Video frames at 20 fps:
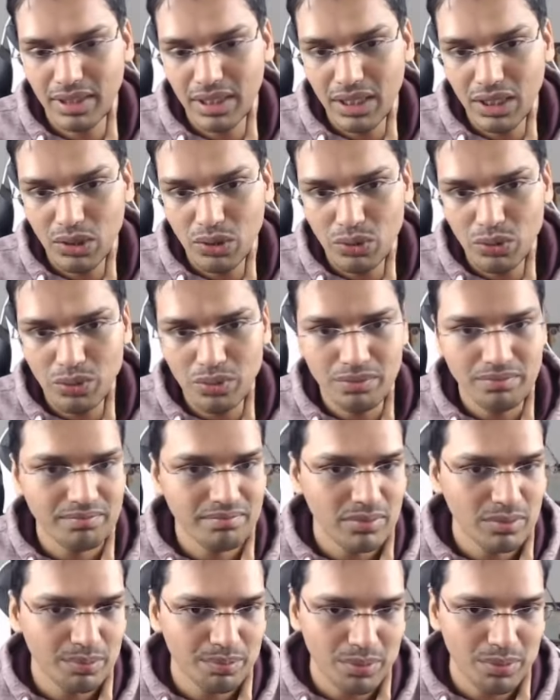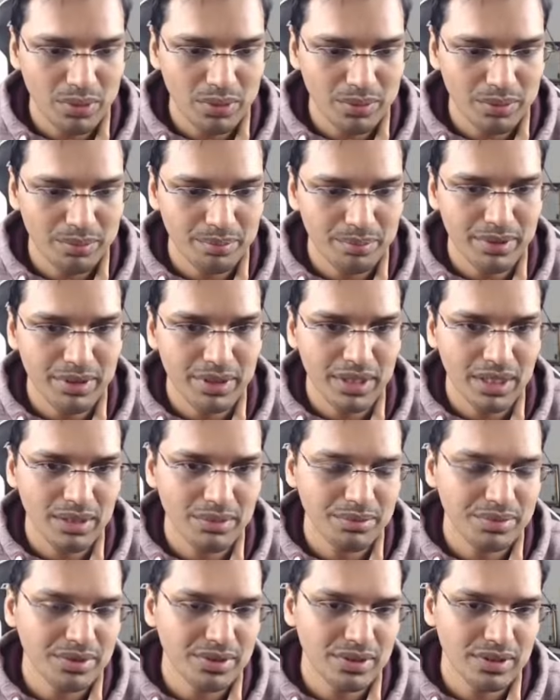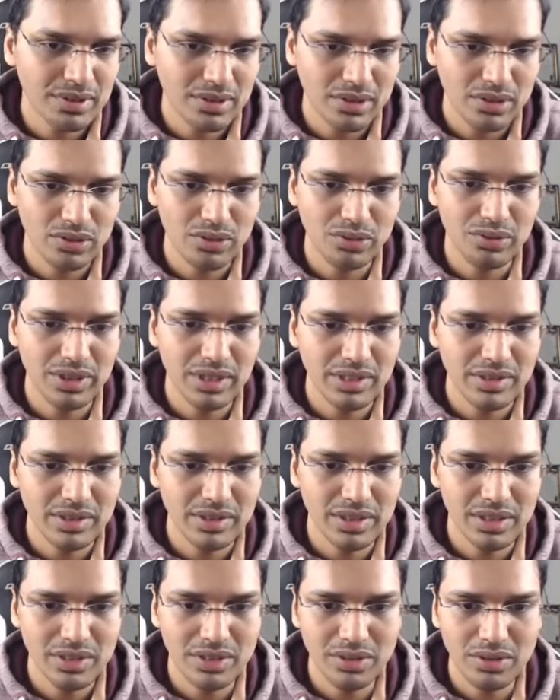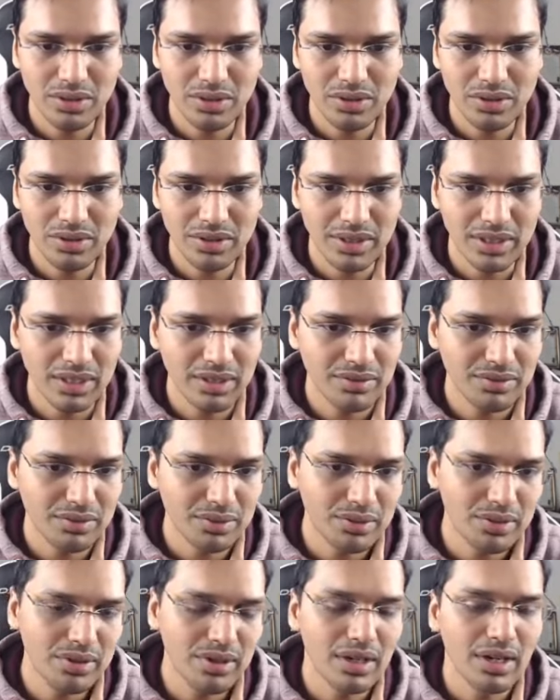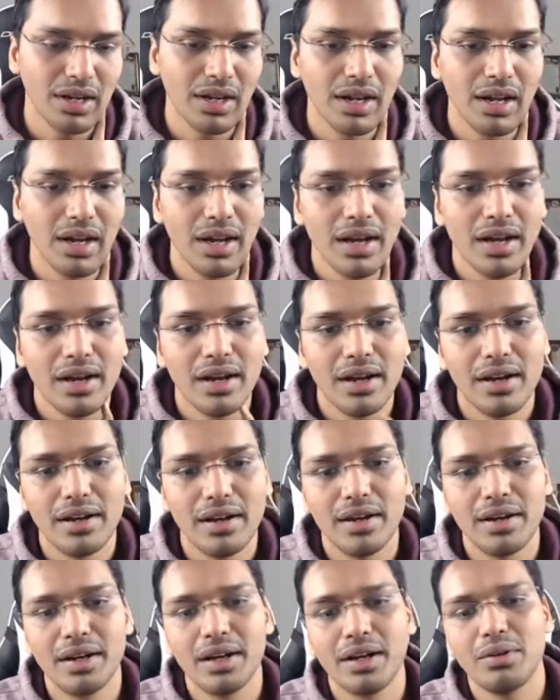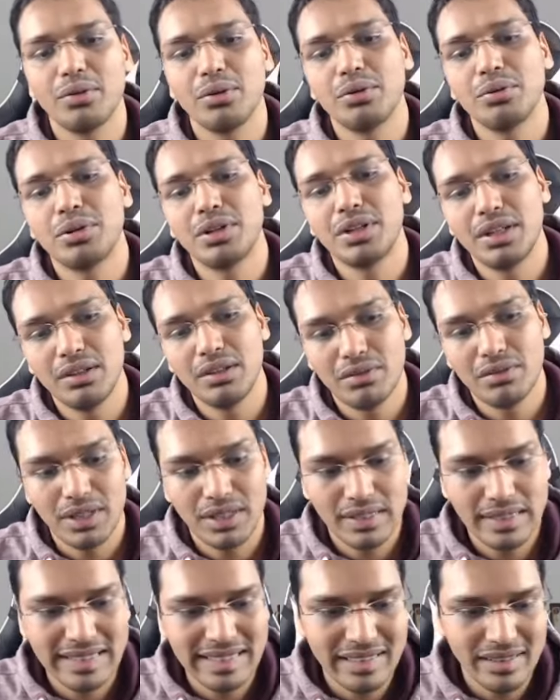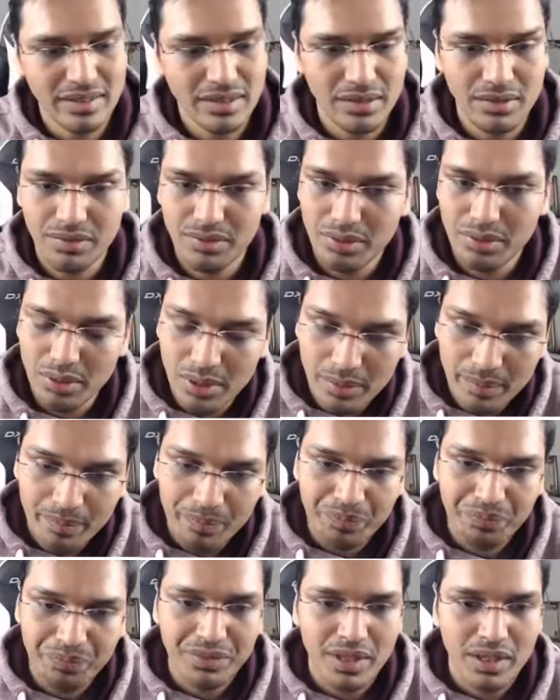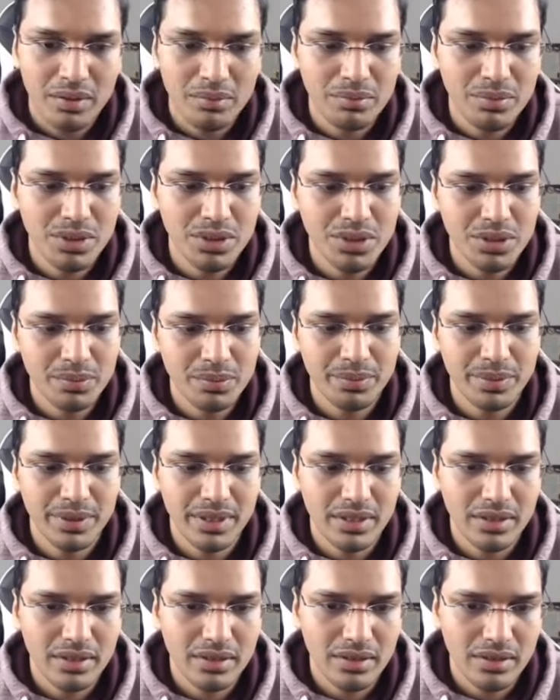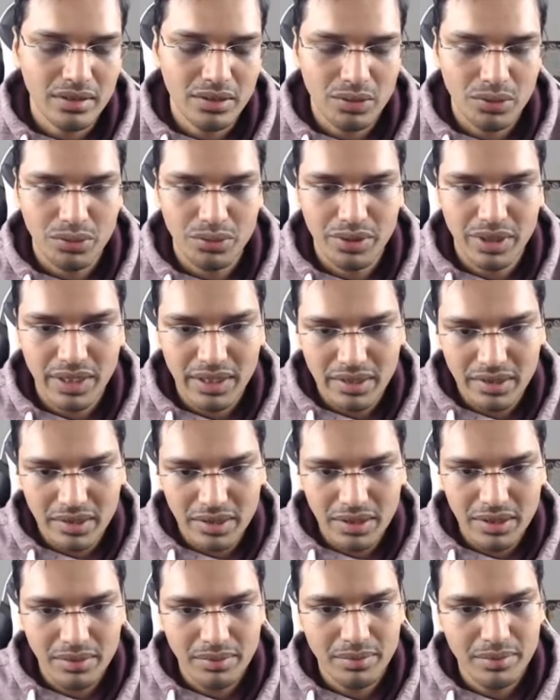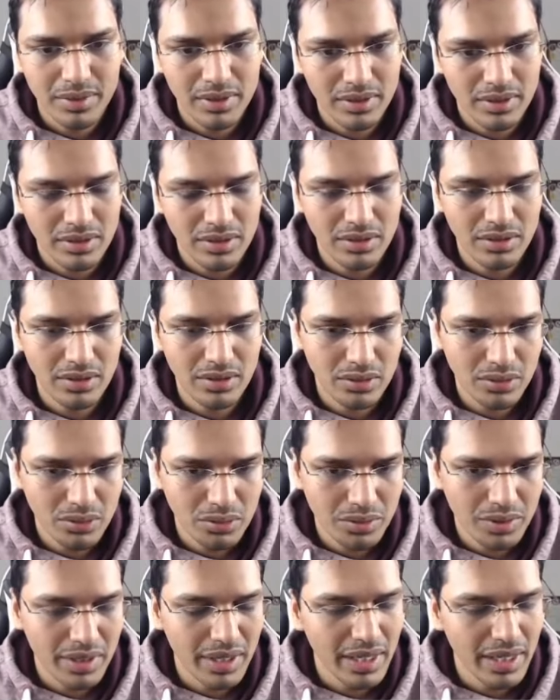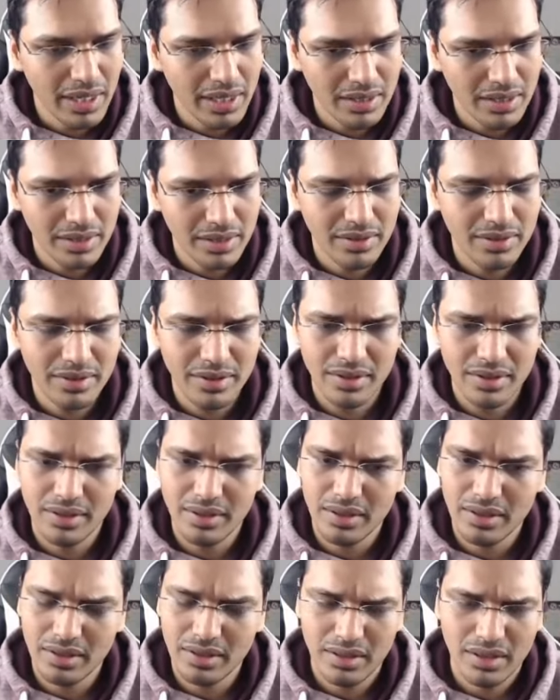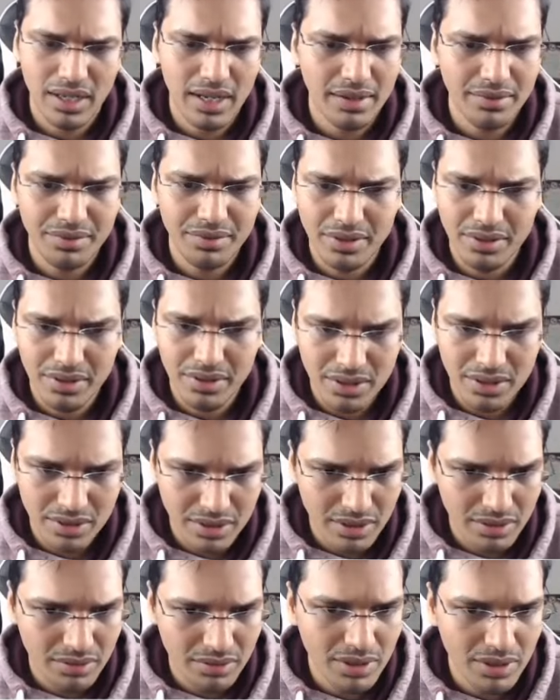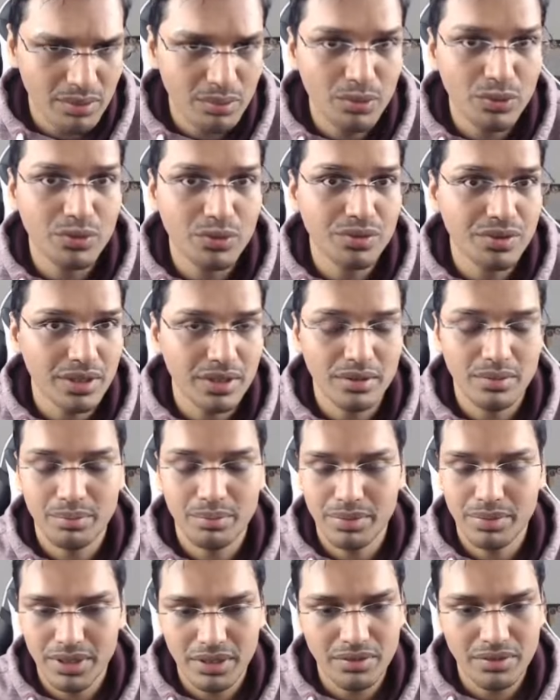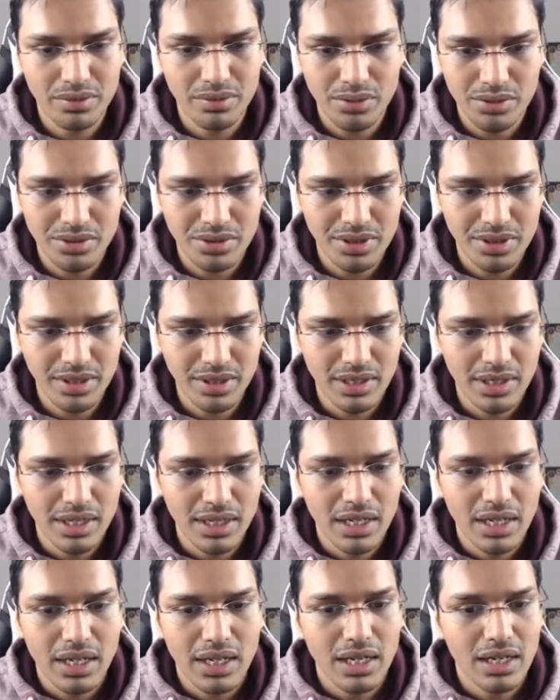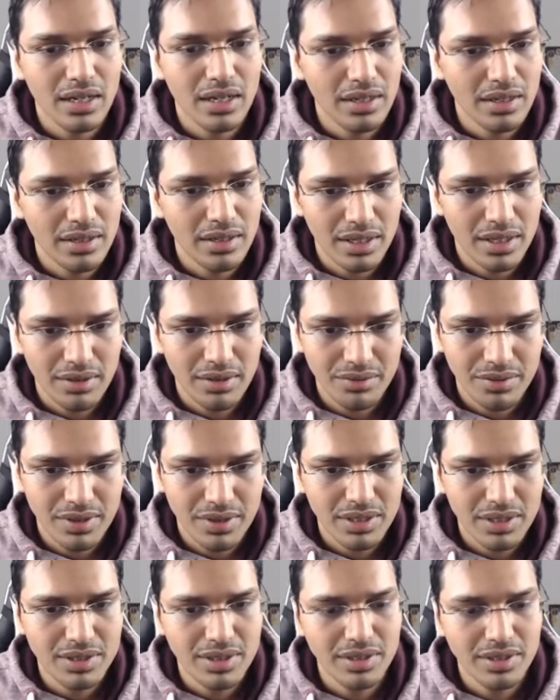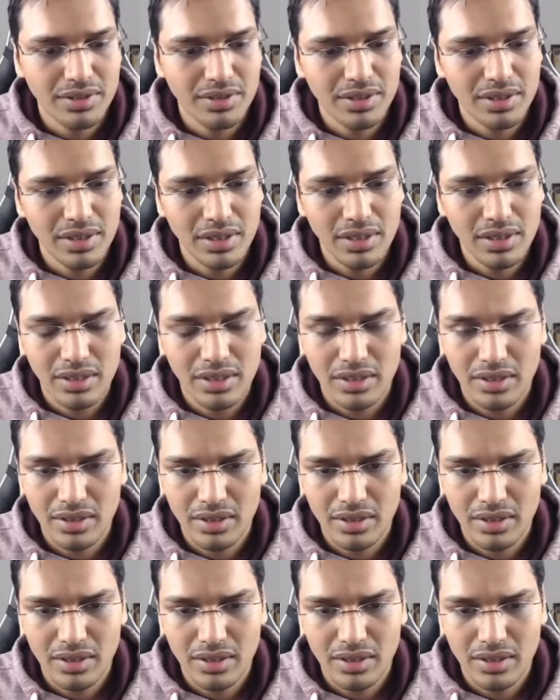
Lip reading: e2, perhaps to e6 or e4. However, he went king c4, bishop to e3, rook 8 e3. After this, several moves are pretty forcing. F takes e3,